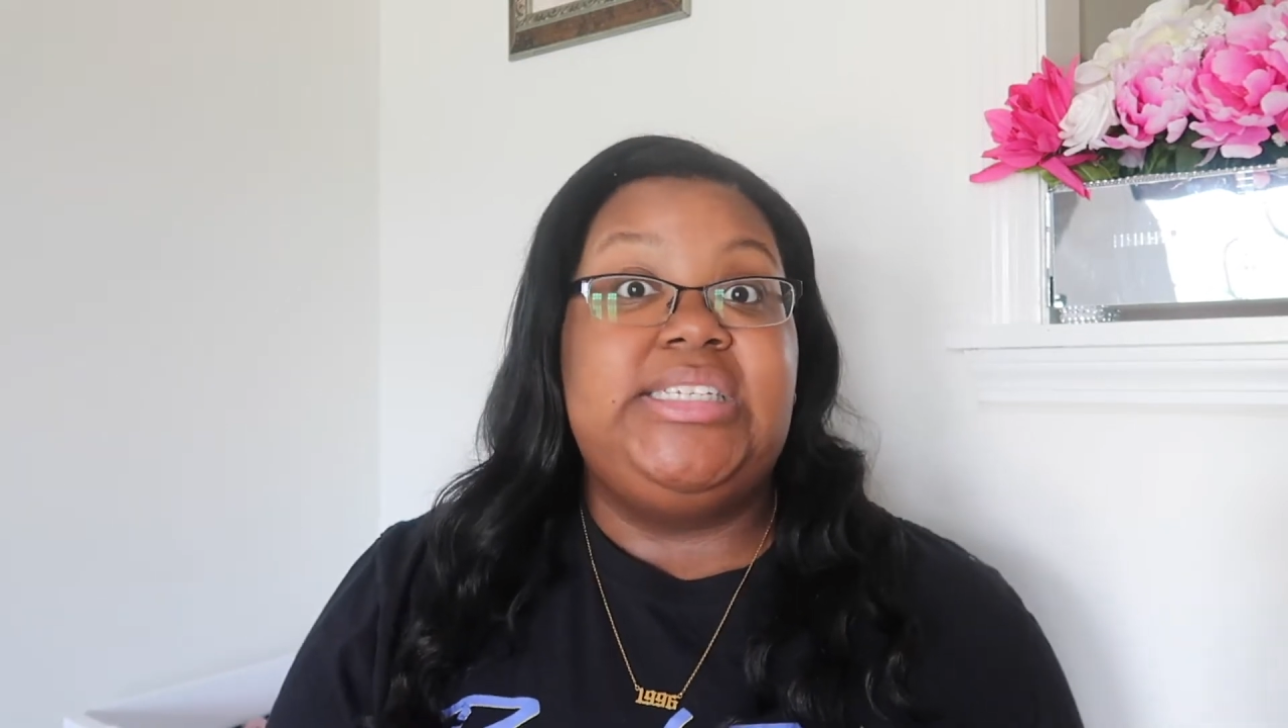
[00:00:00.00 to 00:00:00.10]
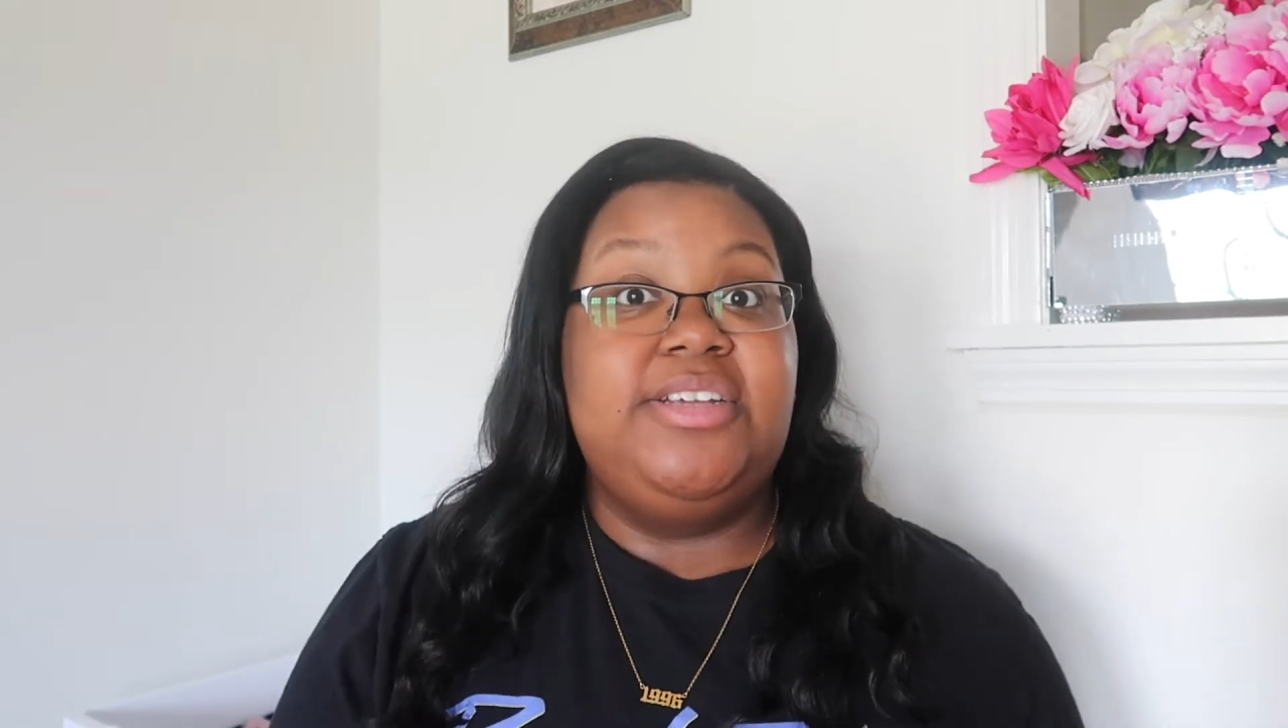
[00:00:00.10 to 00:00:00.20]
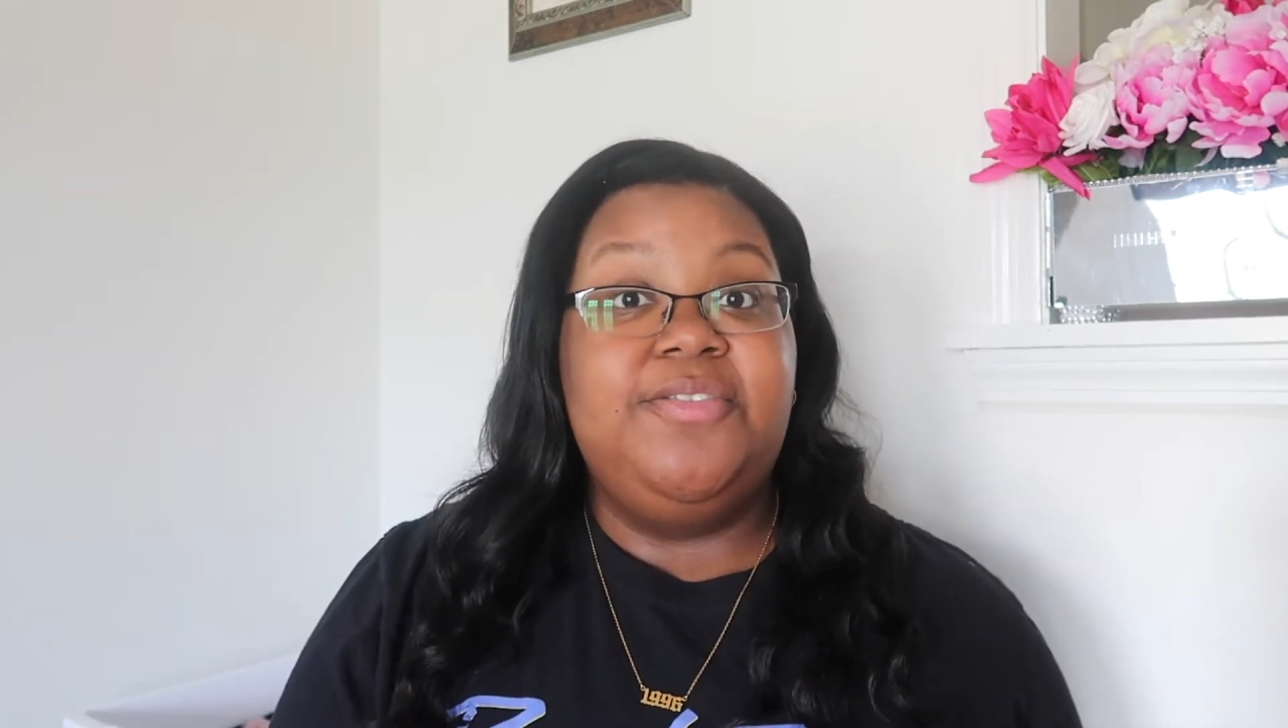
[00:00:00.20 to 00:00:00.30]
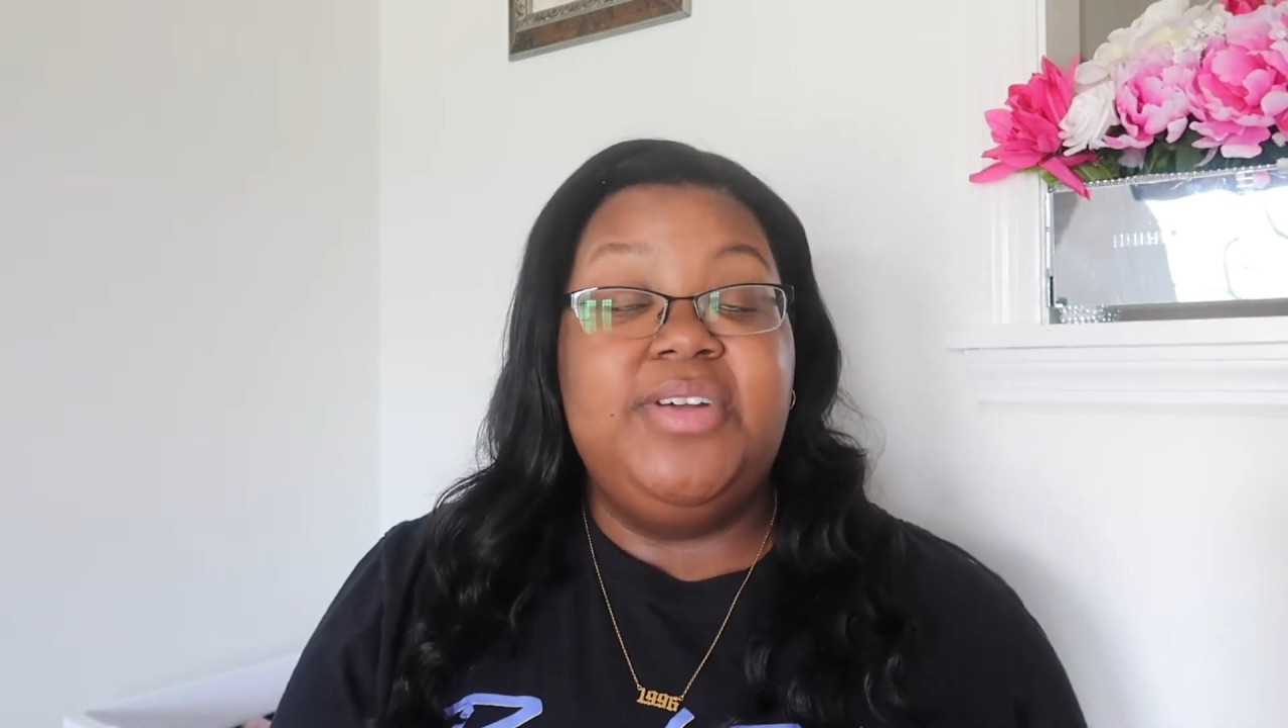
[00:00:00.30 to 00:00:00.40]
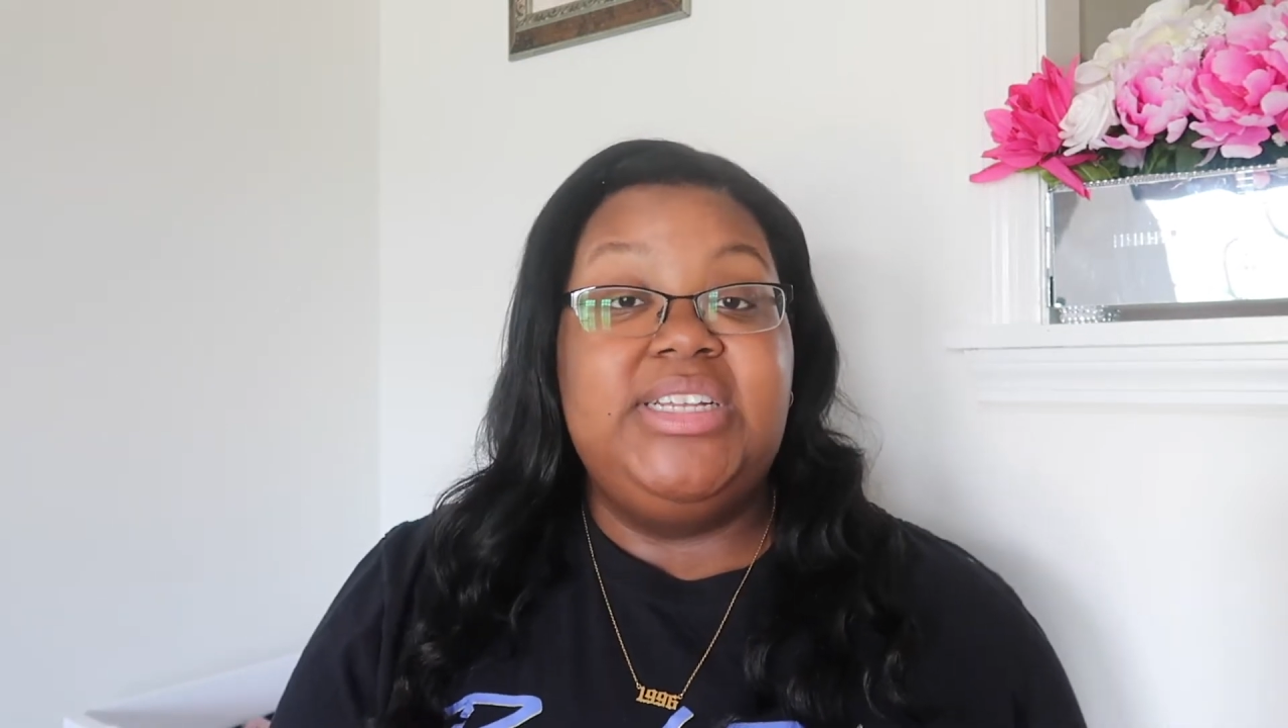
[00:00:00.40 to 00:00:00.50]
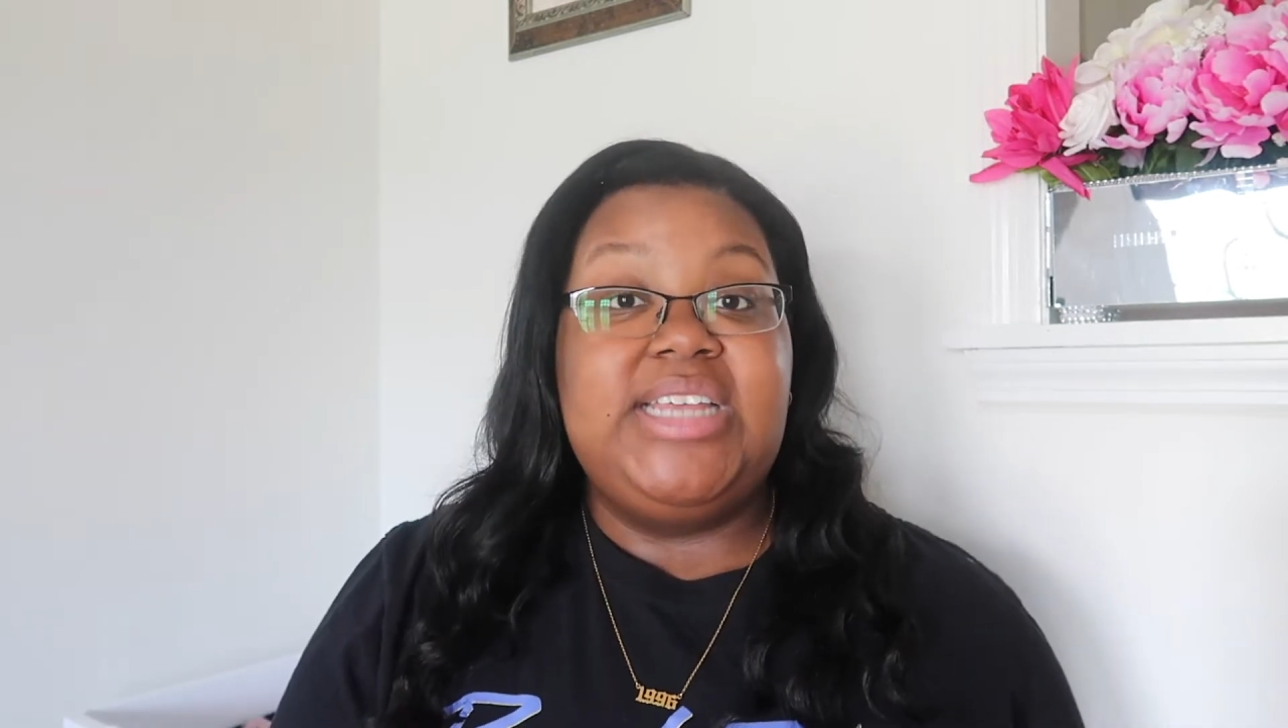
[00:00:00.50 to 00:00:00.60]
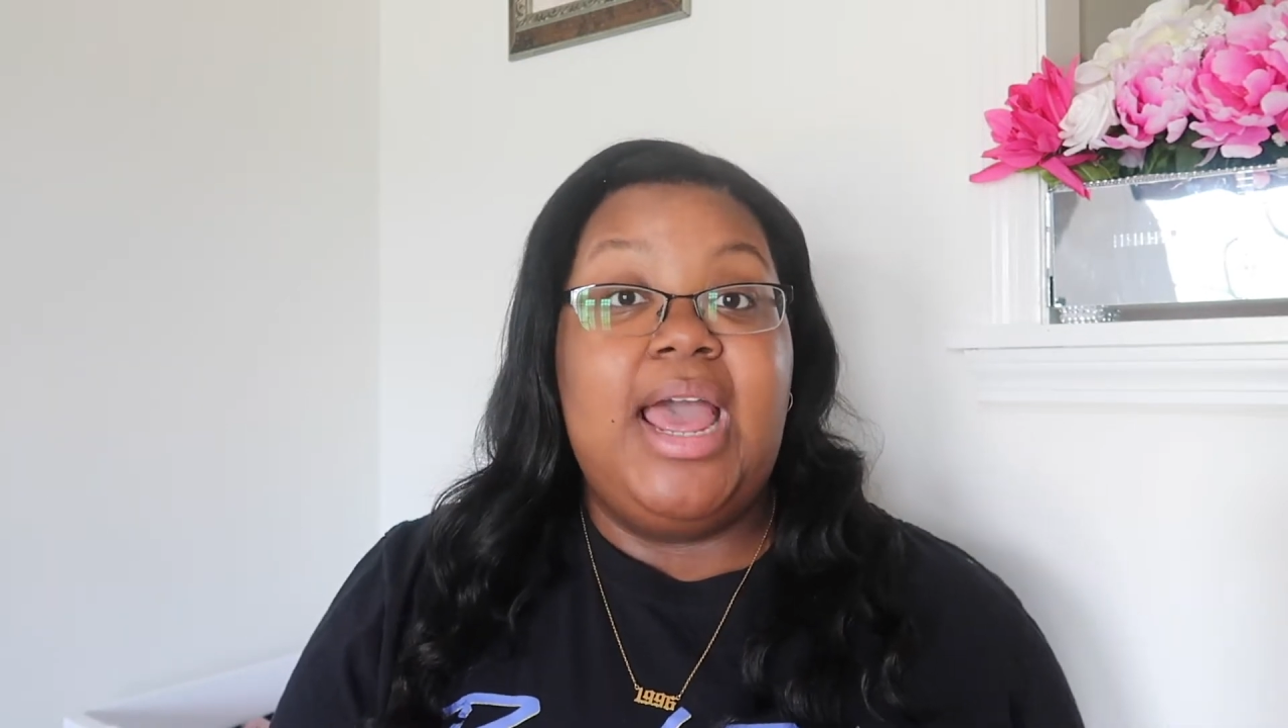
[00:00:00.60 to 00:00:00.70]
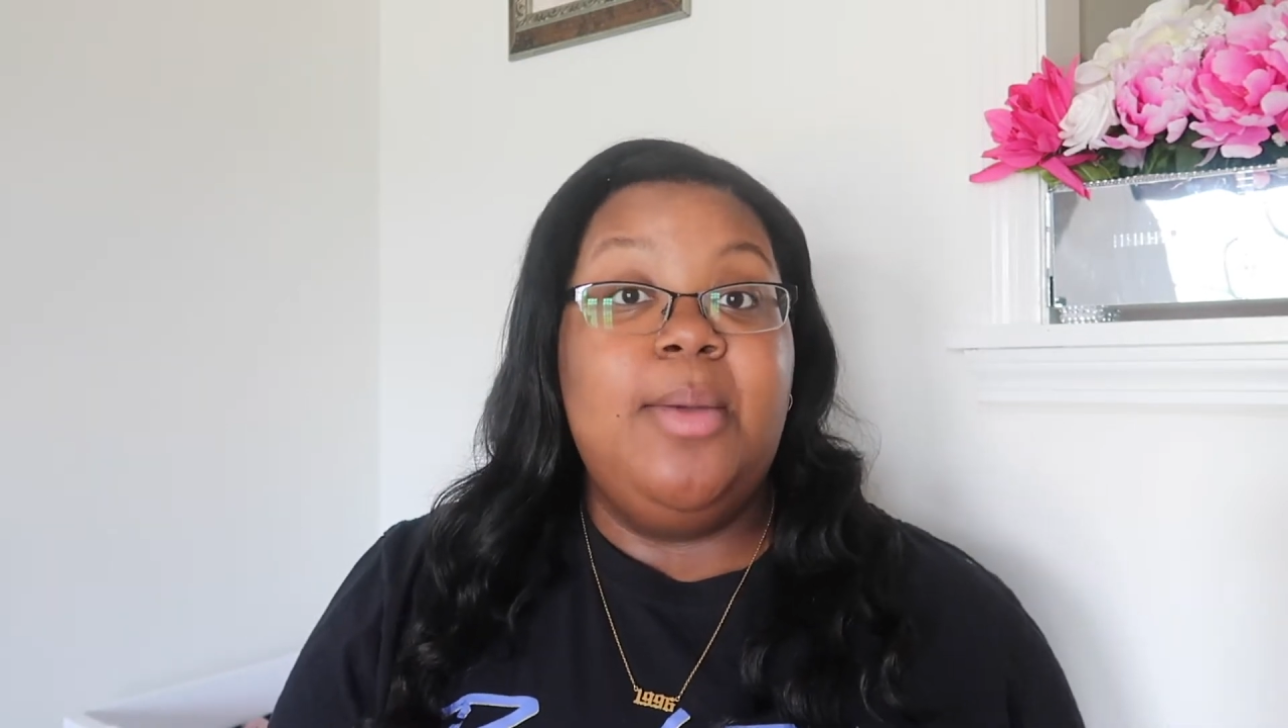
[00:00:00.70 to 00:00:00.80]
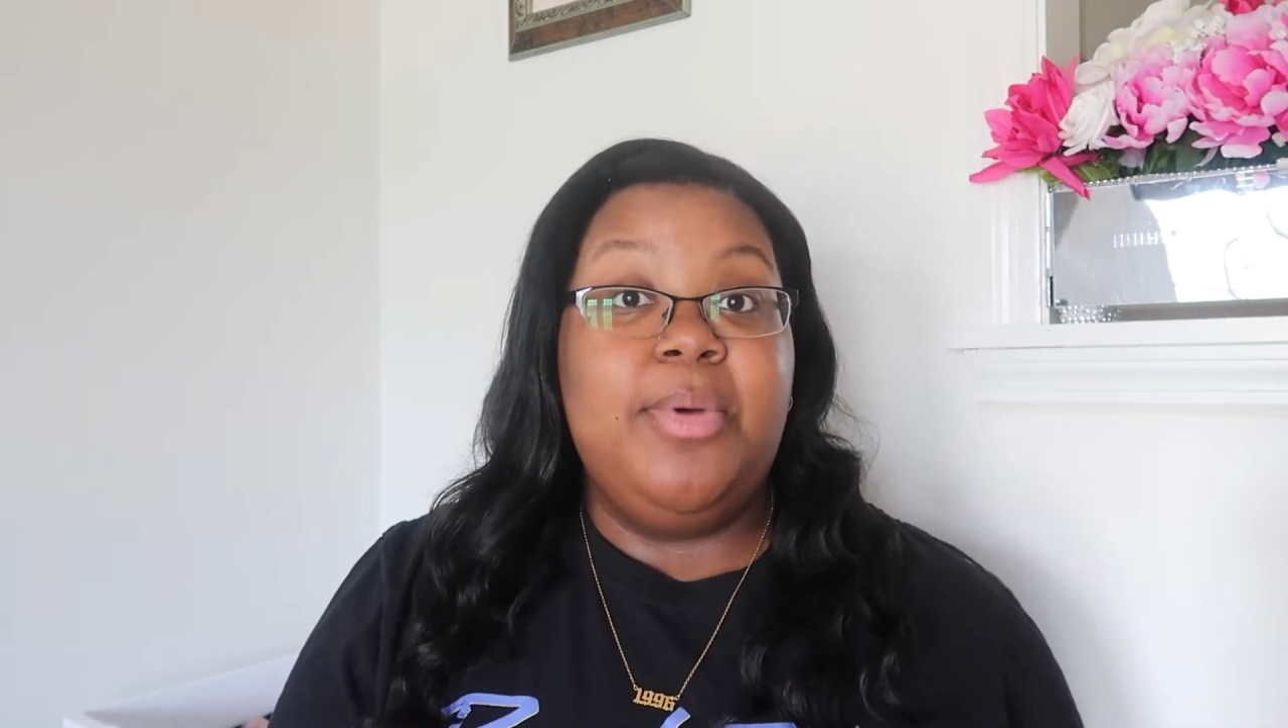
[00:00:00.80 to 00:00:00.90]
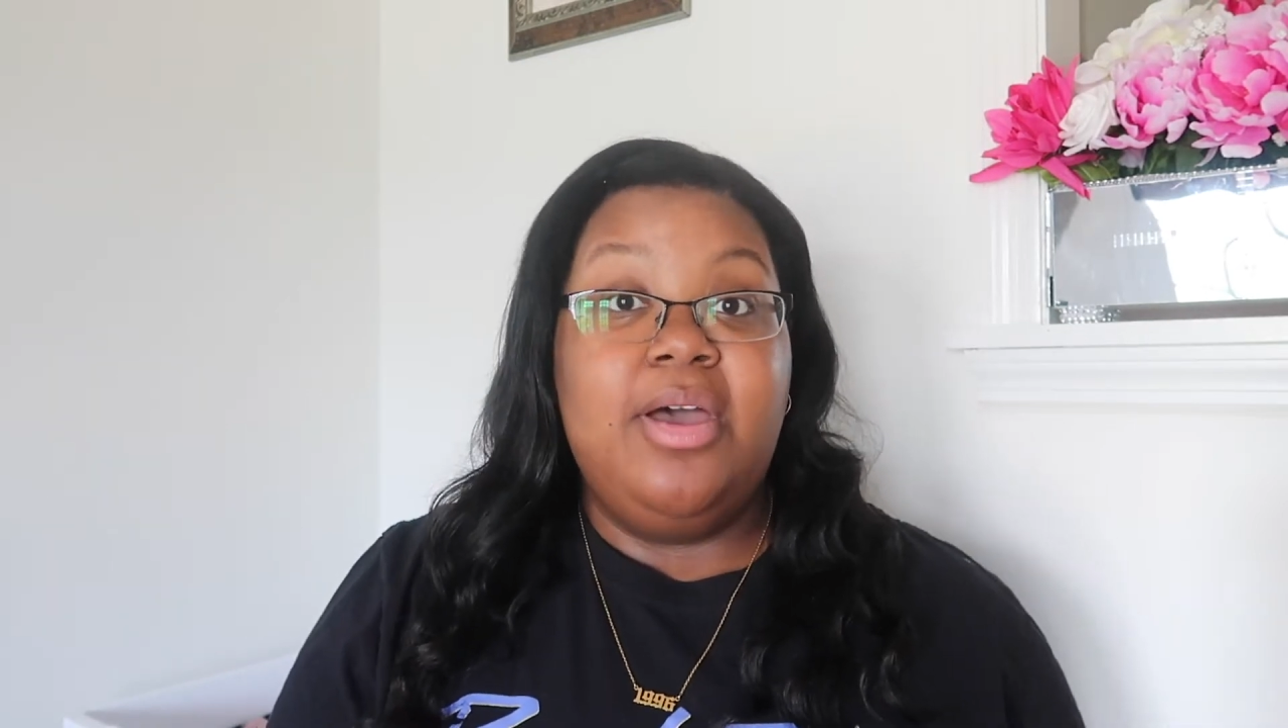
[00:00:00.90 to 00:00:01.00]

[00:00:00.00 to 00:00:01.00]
different type